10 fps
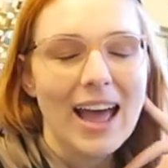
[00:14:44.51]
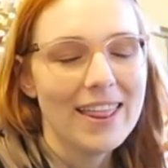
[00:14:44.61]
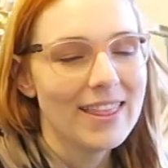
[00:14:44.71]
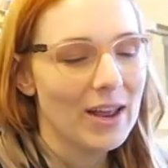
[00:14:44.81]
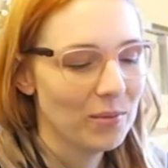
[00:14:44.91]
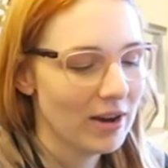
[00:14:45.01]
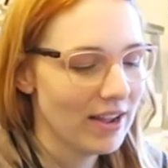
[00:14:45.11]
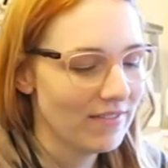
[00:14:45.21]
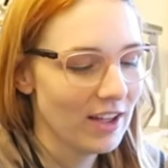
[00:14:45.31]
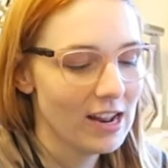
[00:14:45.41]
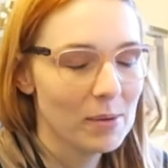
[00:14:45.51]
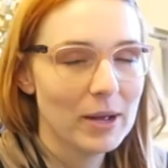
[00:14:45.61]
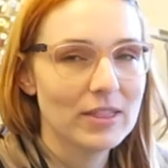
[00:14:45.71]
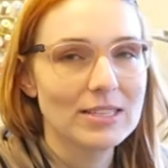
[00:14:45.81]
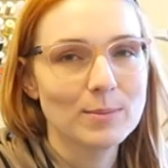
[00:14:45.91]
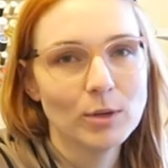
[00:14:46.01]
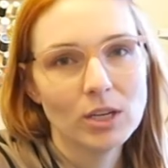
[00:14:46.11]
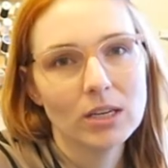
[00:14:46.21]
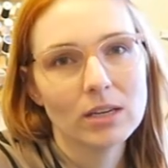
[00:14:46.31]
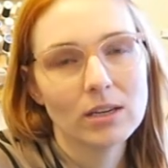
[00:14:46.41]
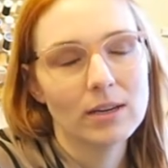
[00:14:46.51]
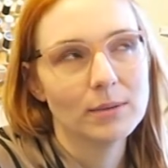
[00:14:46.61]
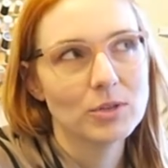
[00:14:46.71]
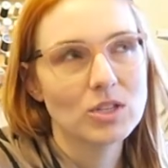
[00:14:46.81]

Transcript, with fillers: And then when I found out about this book, um,